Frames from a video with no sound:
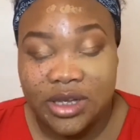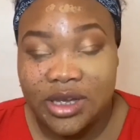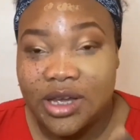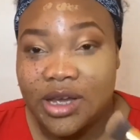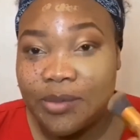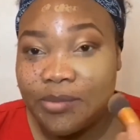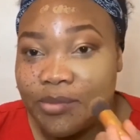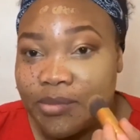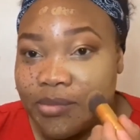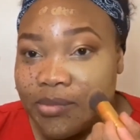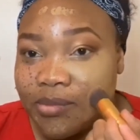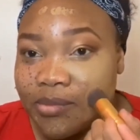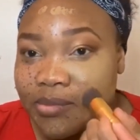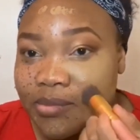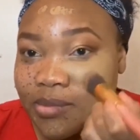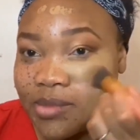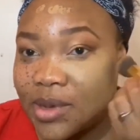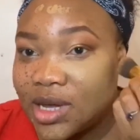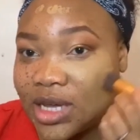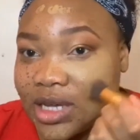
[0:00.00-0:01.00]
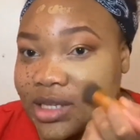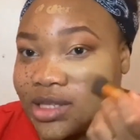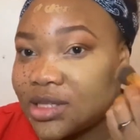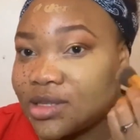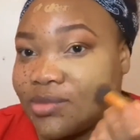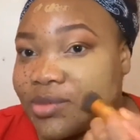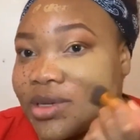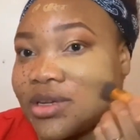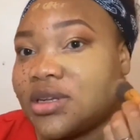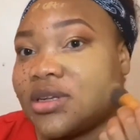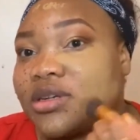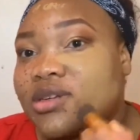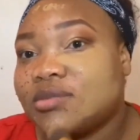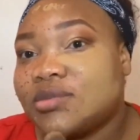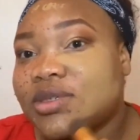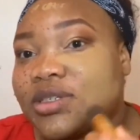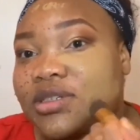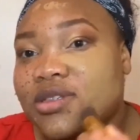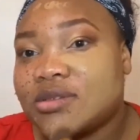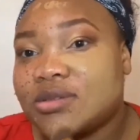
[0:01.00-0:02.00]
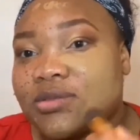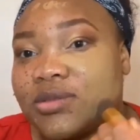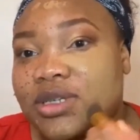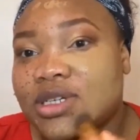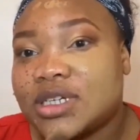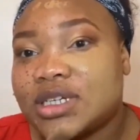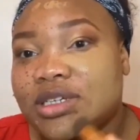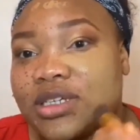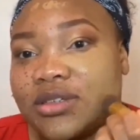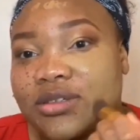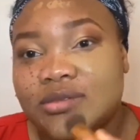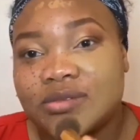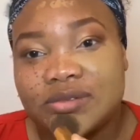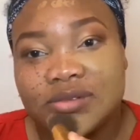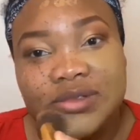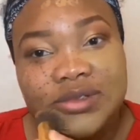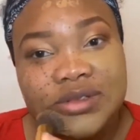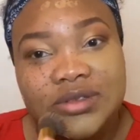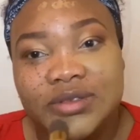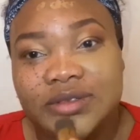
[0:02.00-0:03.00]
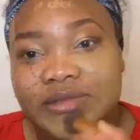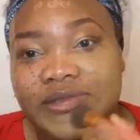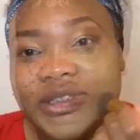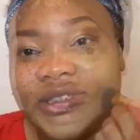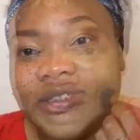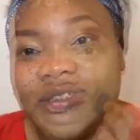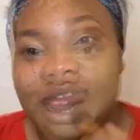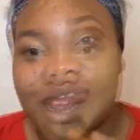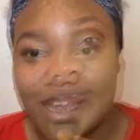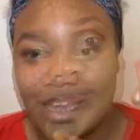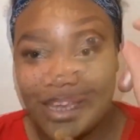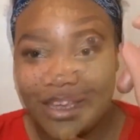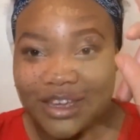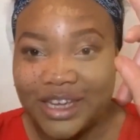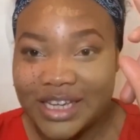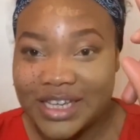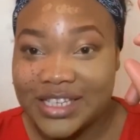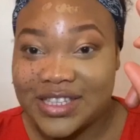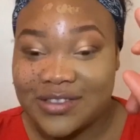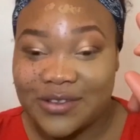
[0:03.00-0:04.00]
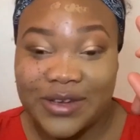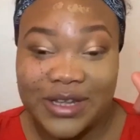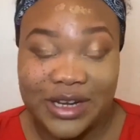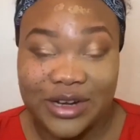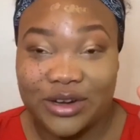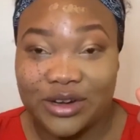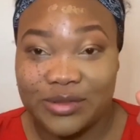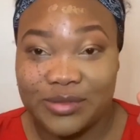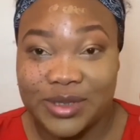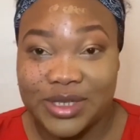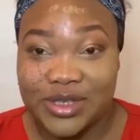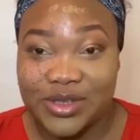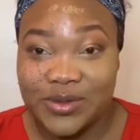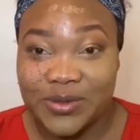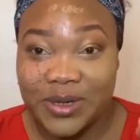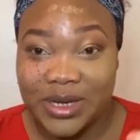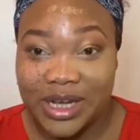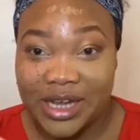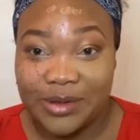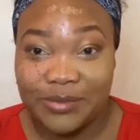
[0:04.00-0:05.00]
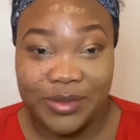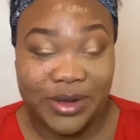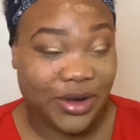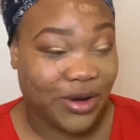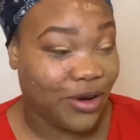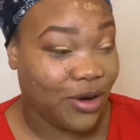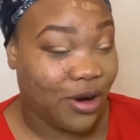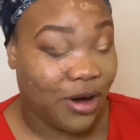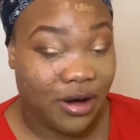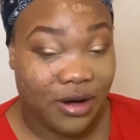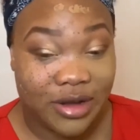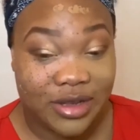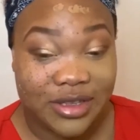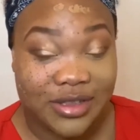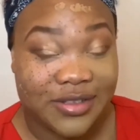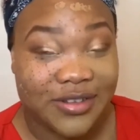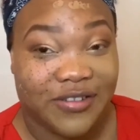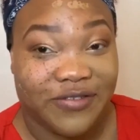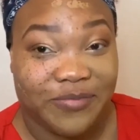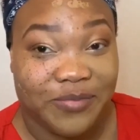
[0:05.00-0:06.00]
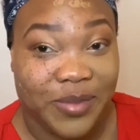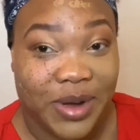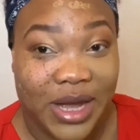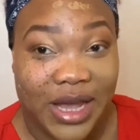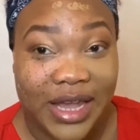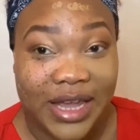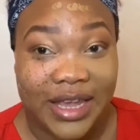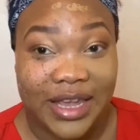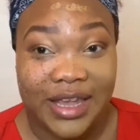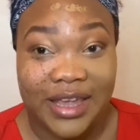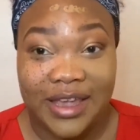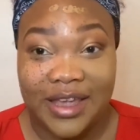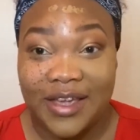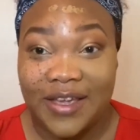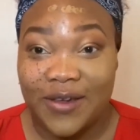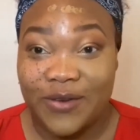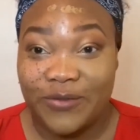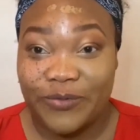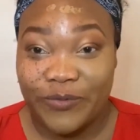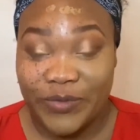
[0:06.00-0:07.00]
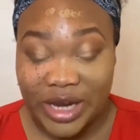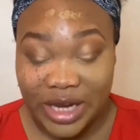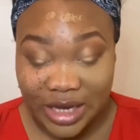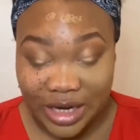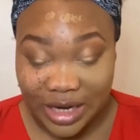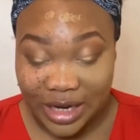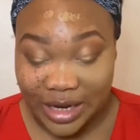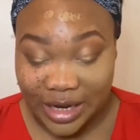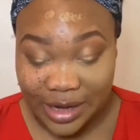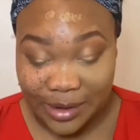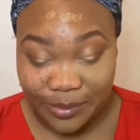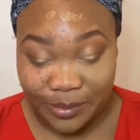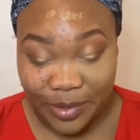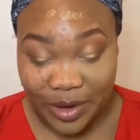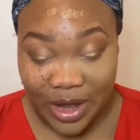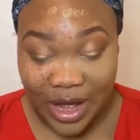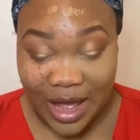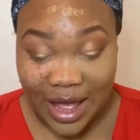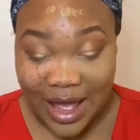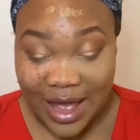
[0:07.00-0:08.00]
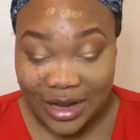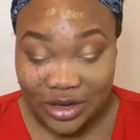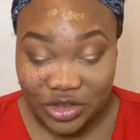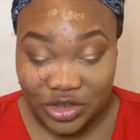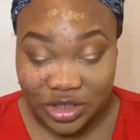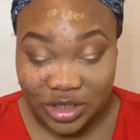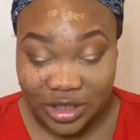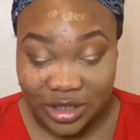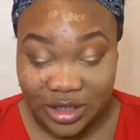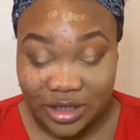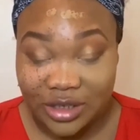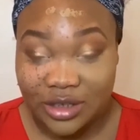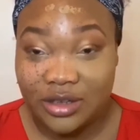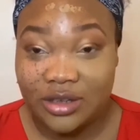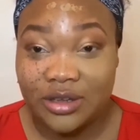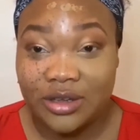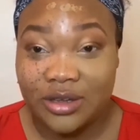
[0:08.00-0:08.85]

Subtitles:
it might be a little bit too light. Oh no, here it's looking a little bit too light because of my ring light, but actually